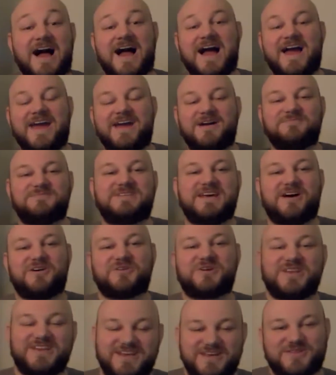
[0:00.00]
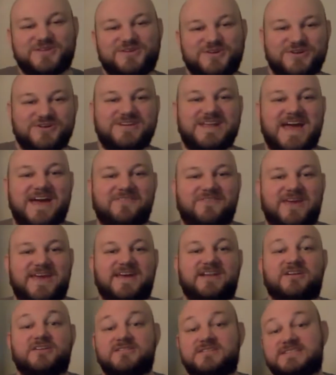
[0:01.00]
Hi, I'm Telkiney, the Nerd
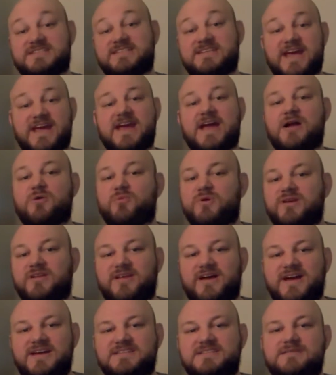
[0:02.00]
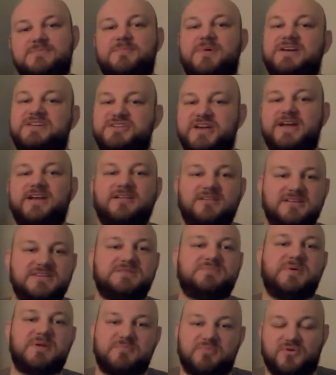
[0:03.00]
Navigator. Today I realized my channel
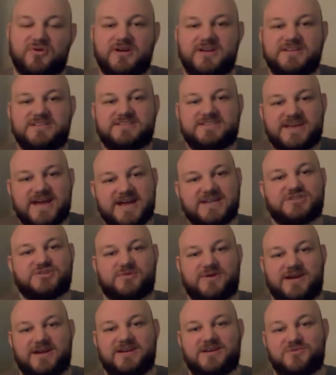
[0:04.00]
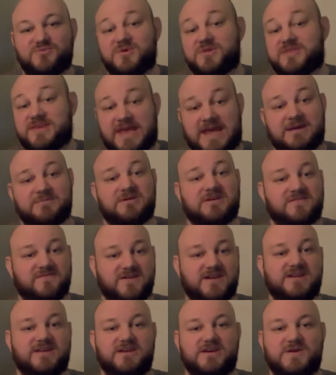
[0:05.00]
has been pretty saturated with gaming
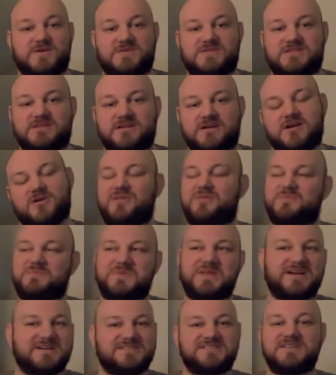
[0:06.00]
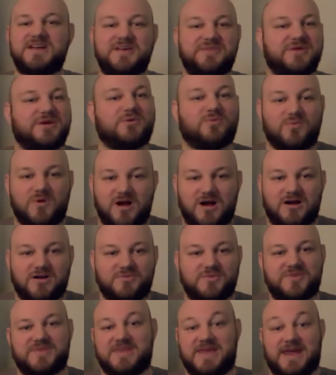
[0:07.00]
videos. Well, there's nothing
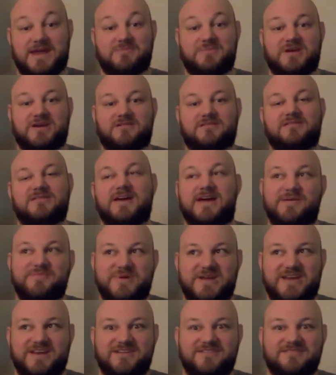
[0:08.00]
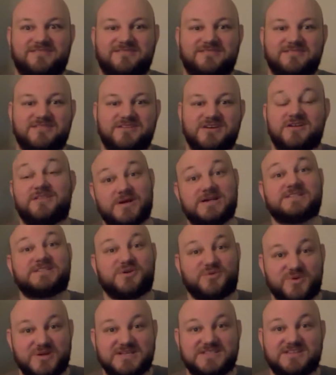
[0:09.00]
wrong with gaming. I mean, there
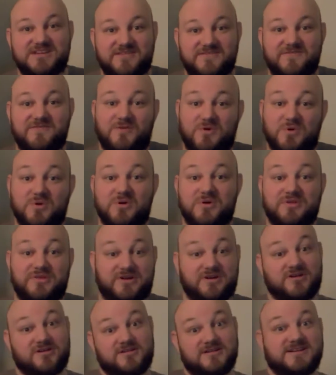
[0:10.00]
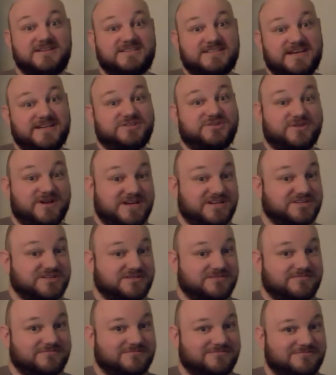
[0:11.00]
is a reason for the current
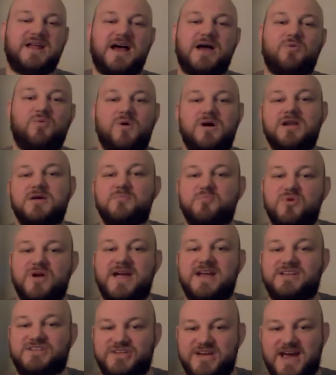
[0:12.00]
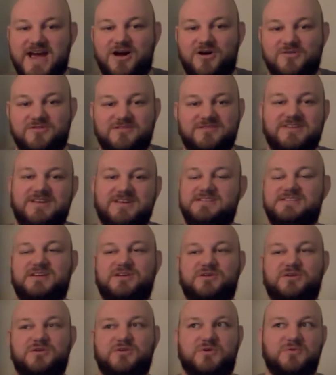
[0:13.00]
saturation, but I want to branch out
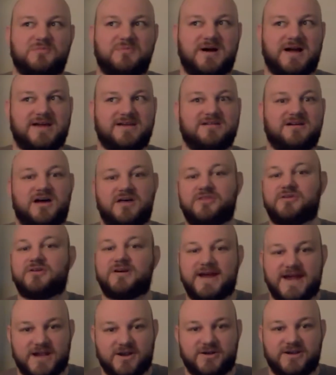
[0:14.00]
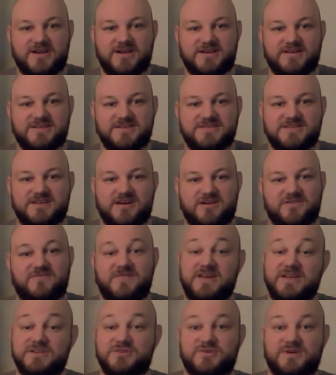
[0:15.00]
into my other areas
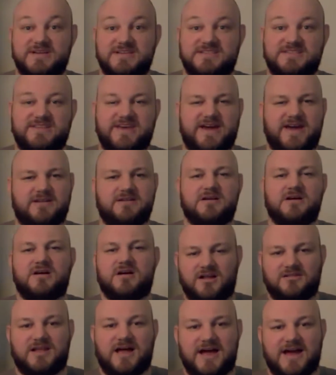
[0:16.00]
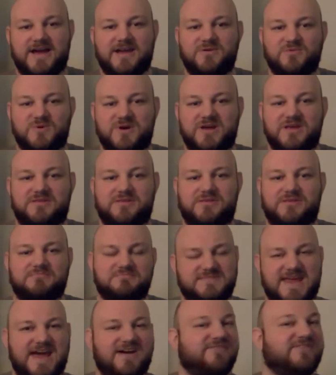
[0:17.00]
of interest that align with
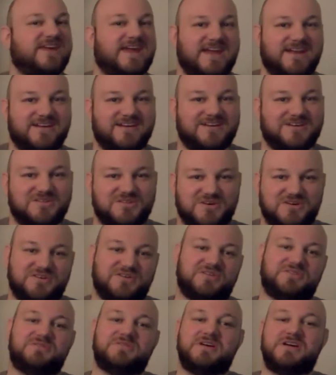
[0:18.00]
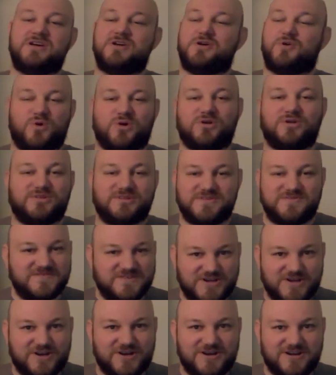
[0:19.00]
navigating the world of
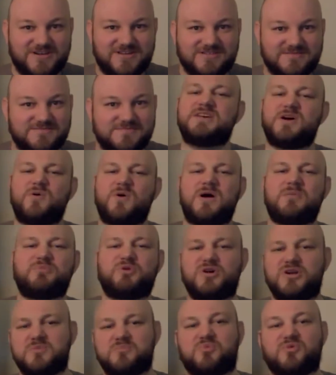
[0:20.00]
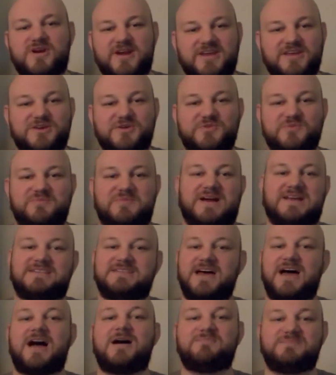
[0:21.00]
nerd. So I'm going to bring you my
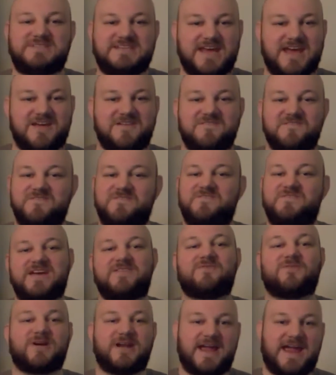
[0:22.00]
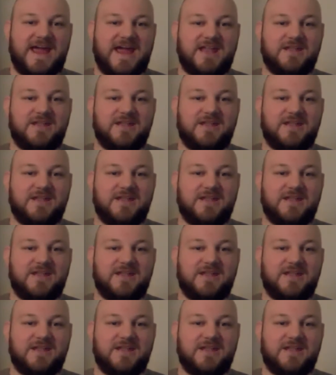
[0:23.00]
top 10 favorite